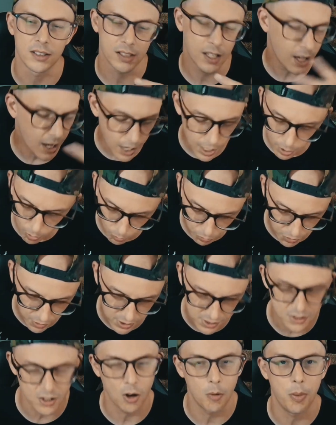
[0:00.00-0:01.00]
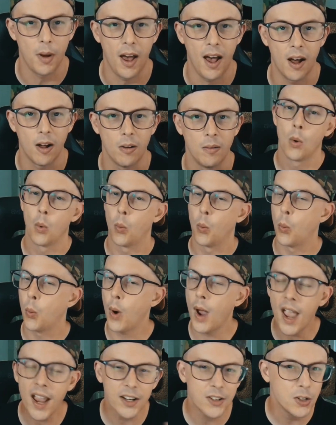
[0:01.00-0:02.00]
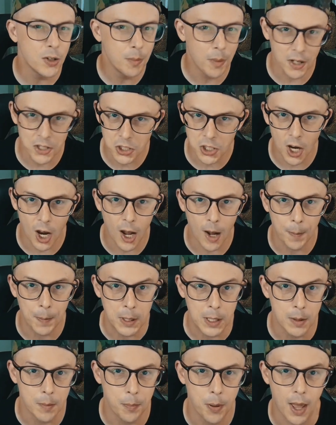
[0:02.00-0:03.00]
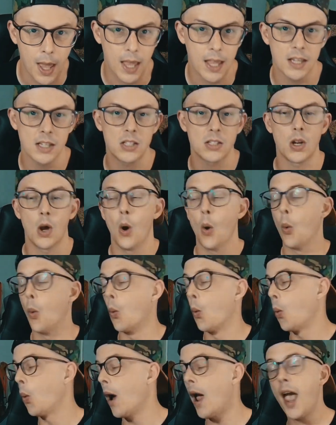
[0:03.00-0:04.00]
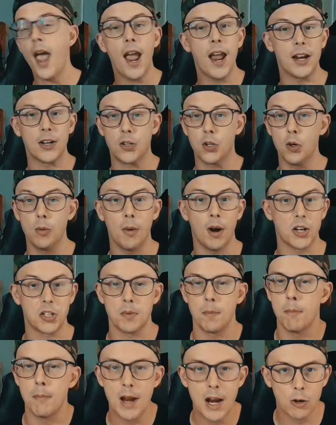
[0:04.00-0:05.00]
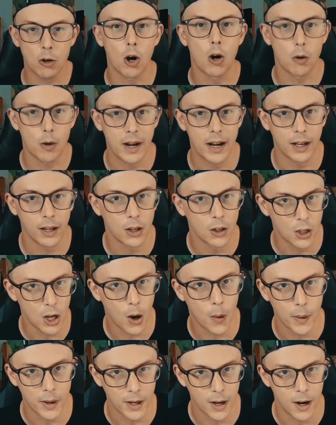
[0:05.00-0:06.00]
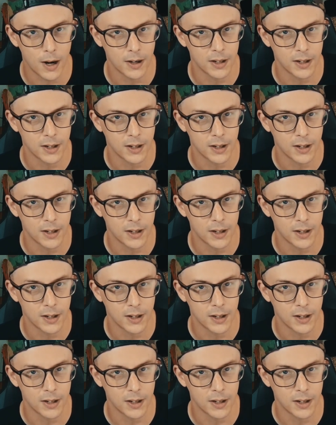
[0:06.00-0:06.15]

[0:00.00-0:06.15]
I don't think so, pal. Way too much copy and paste. Way too much mirroring going on